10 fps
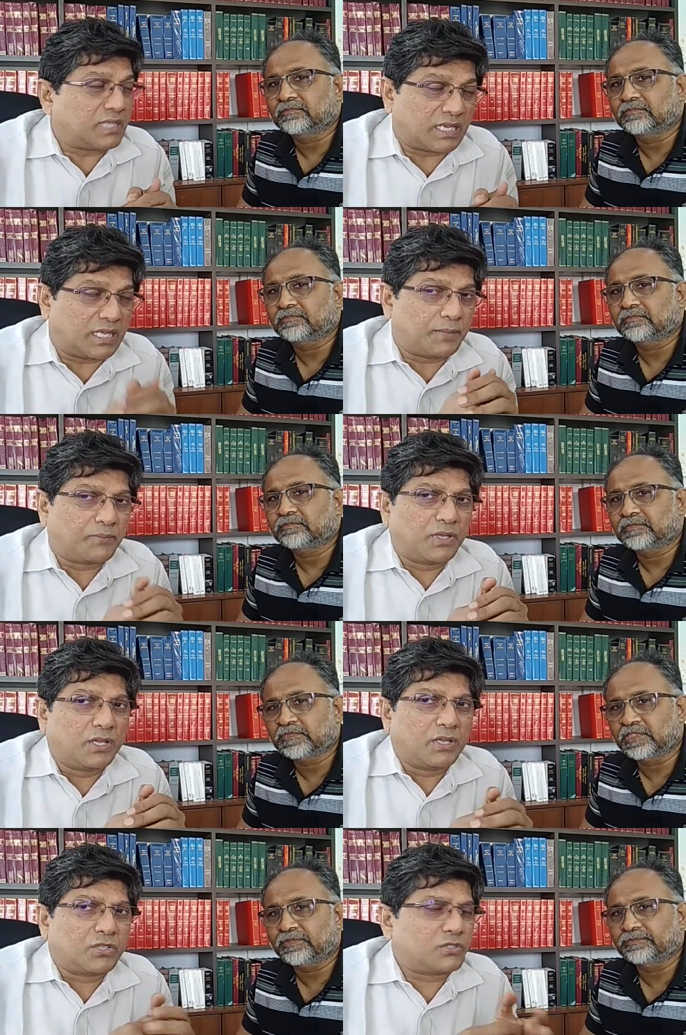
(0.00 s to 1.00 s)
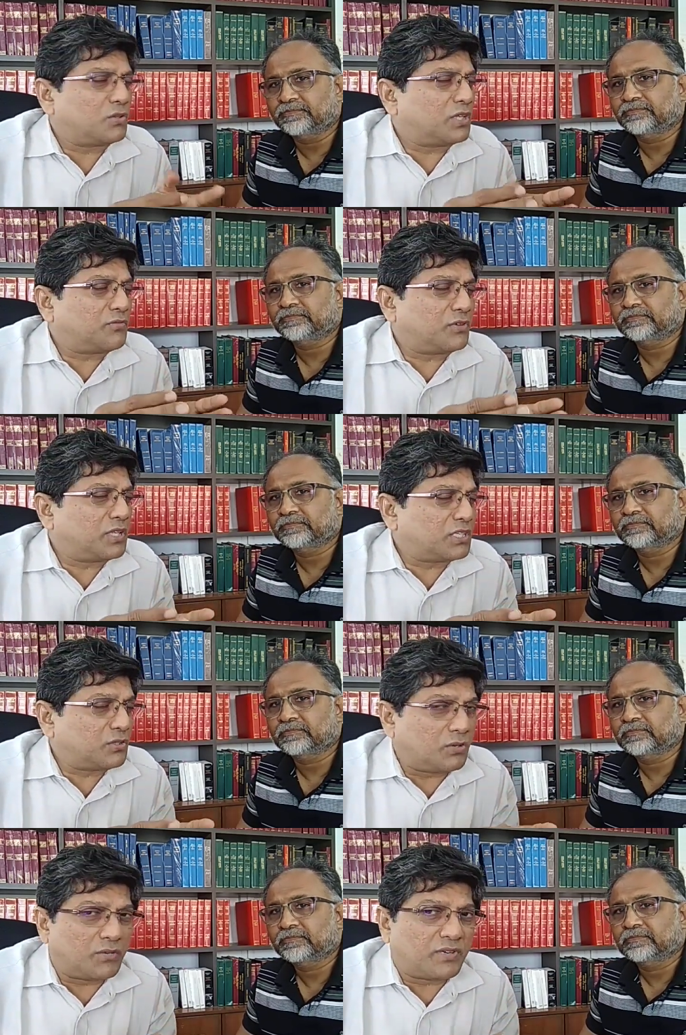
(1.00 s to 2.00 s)
Speaker 1: Center. So therefore, there is
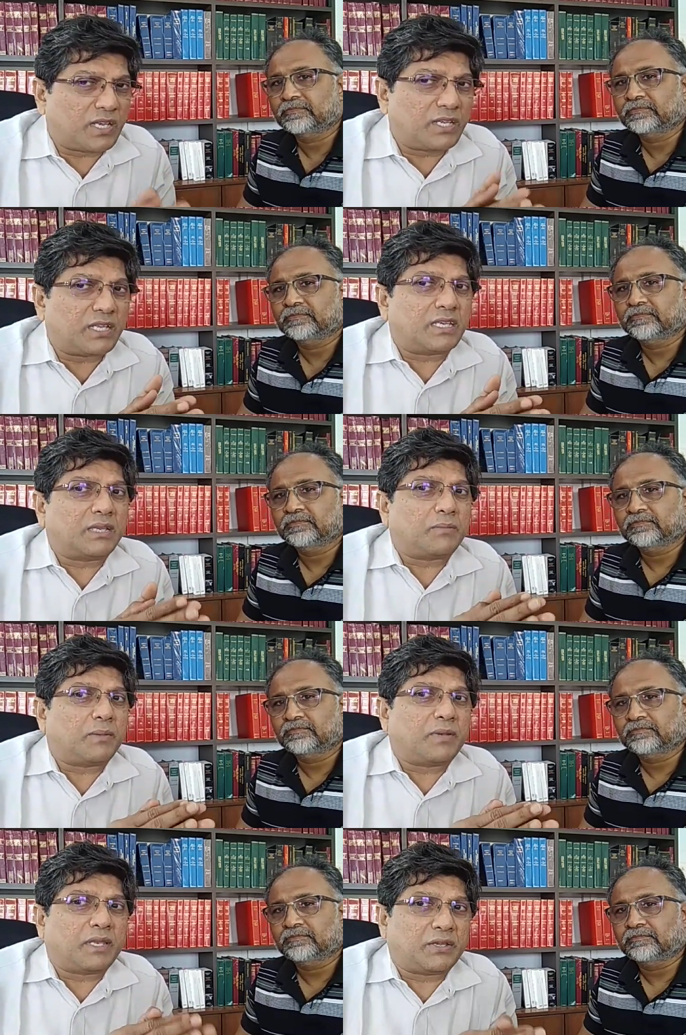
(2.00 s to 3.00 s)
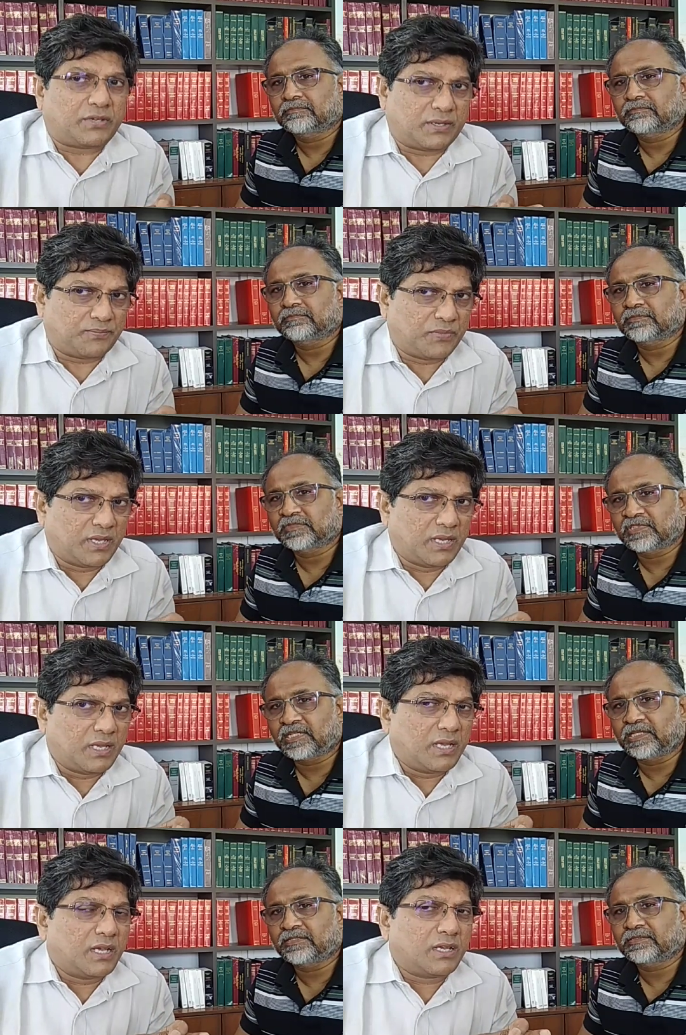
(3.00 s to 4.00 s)
no difficulty in implementation.
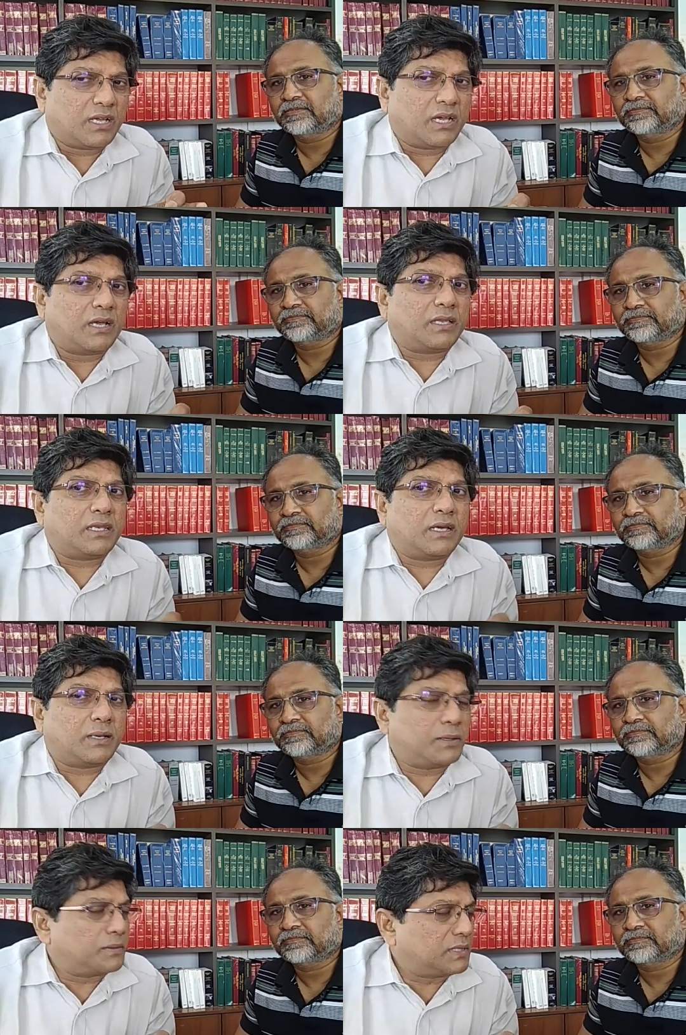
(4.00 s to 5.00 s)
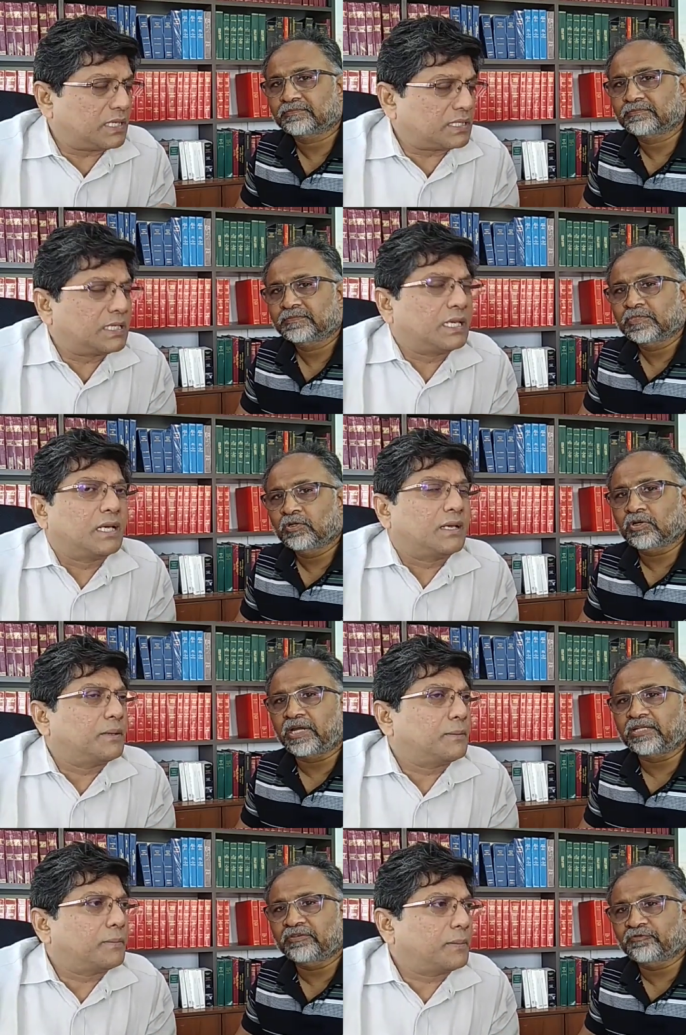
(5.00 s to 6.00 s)
Right. And uh, yes. Okay,
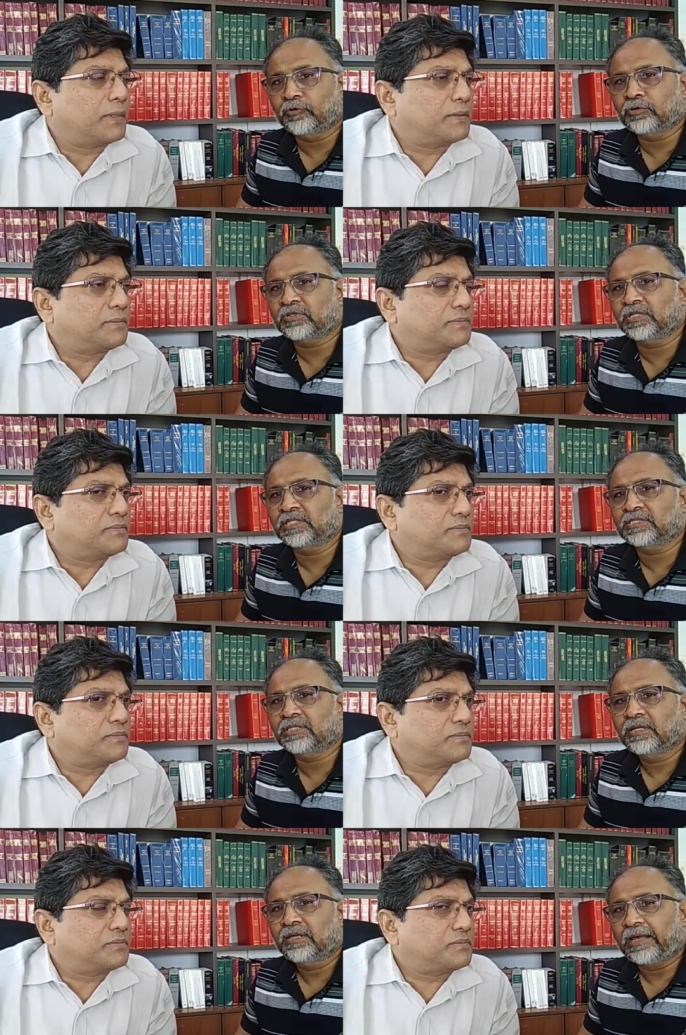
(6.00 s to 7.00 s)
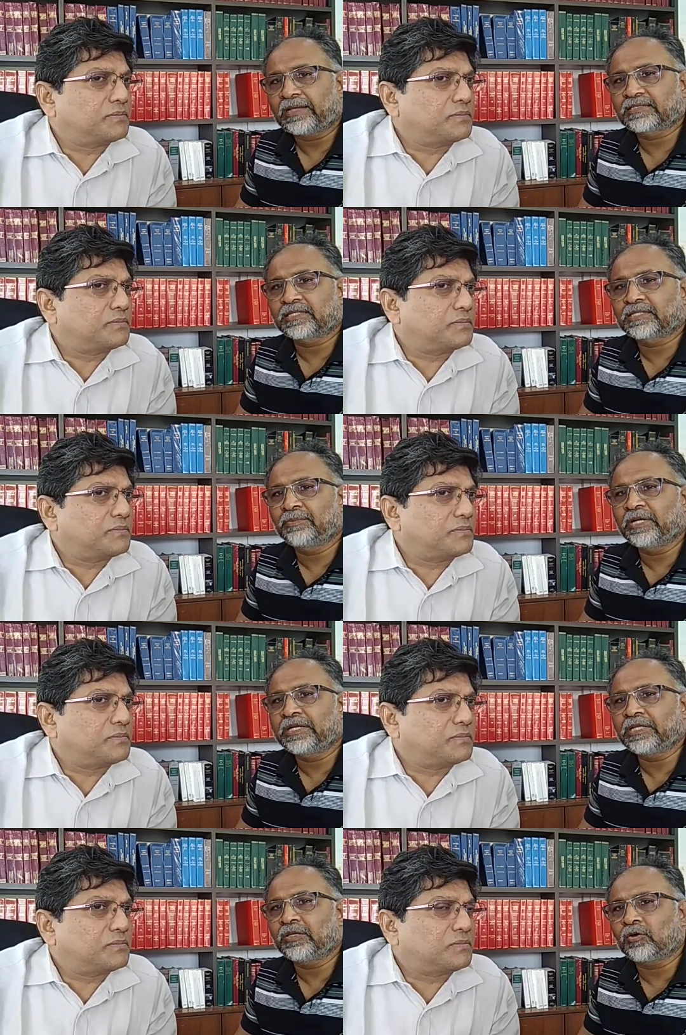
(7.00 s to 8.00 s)
and the
Speaker 2: fourth is
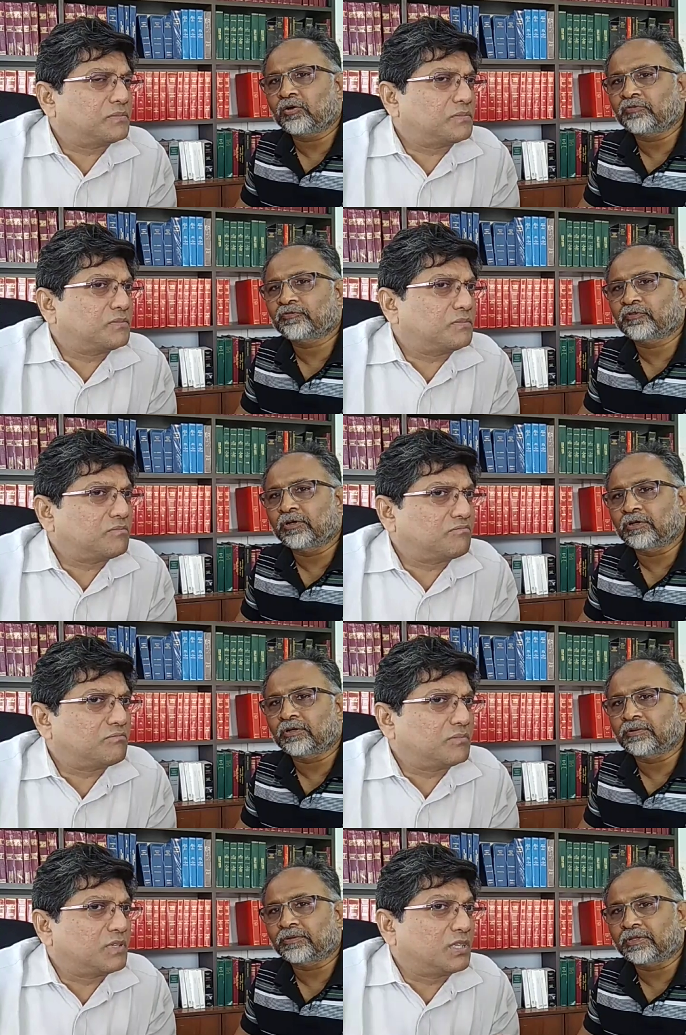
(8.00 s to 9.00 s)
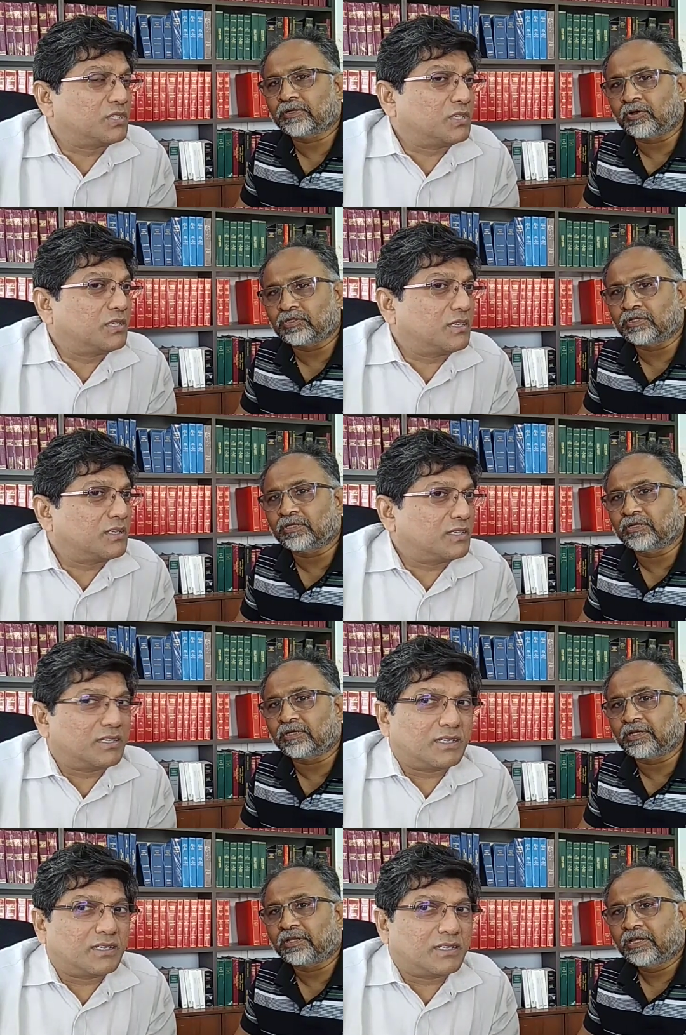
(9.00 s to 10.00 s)
accessibility of uh, the con-
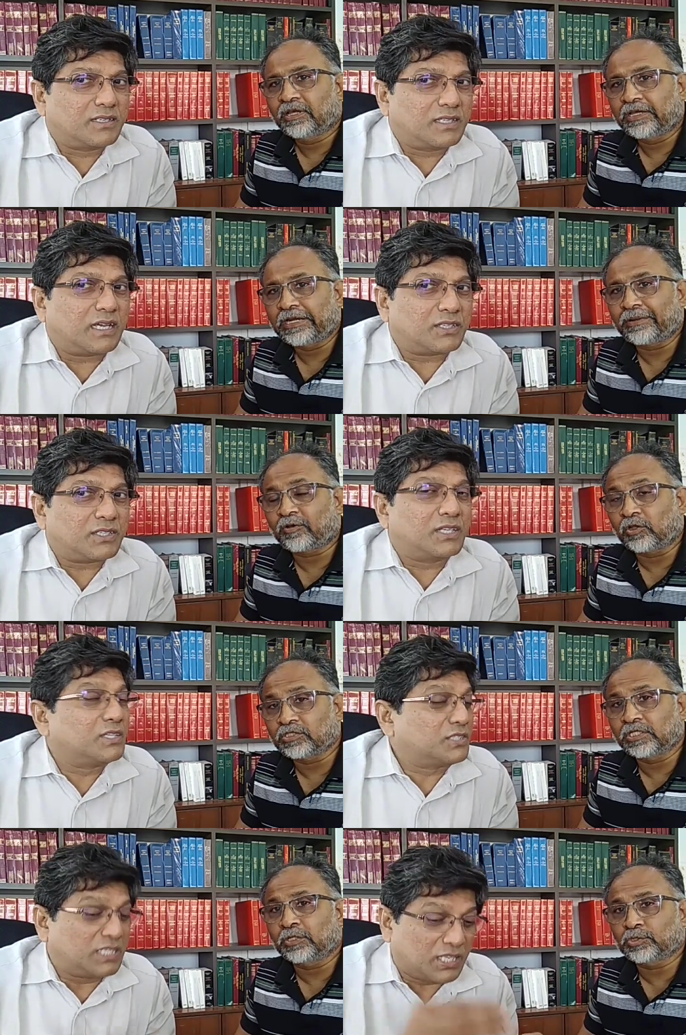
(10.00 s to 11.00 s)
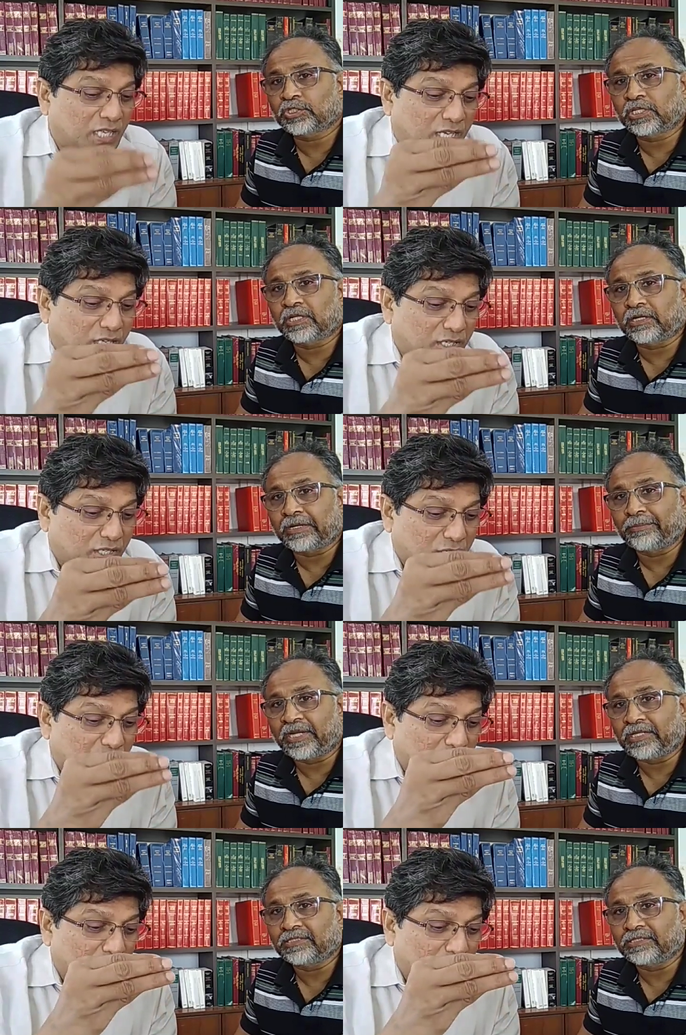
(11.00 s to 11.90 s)
uh, yeah. constitutional remedies.